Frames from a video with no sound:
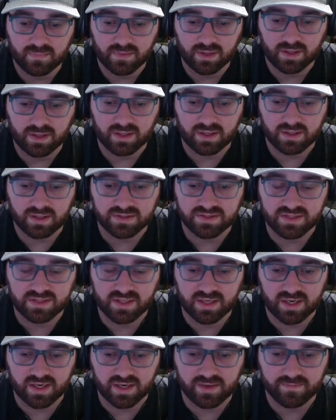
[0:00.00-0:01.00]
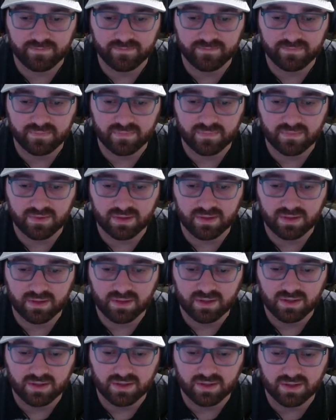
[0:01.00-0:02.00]
and it's there.
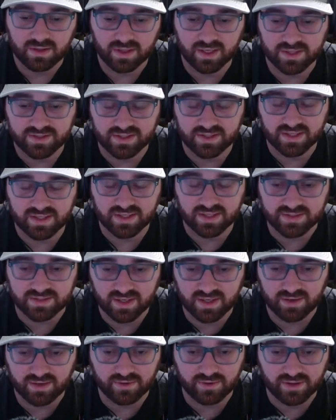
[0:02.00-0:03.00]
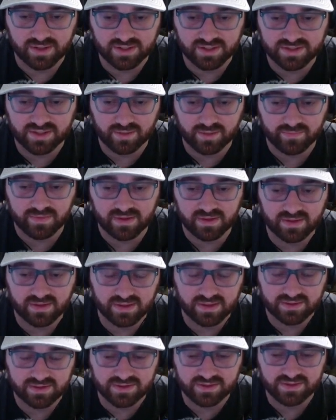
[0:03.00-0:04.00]
Like I said, it's not really something
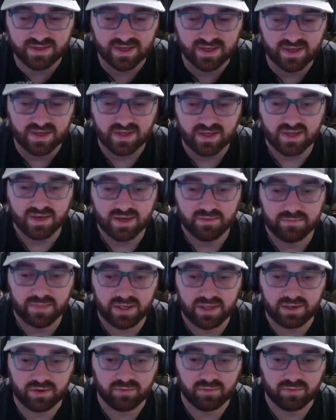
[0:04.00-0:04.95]
that's make or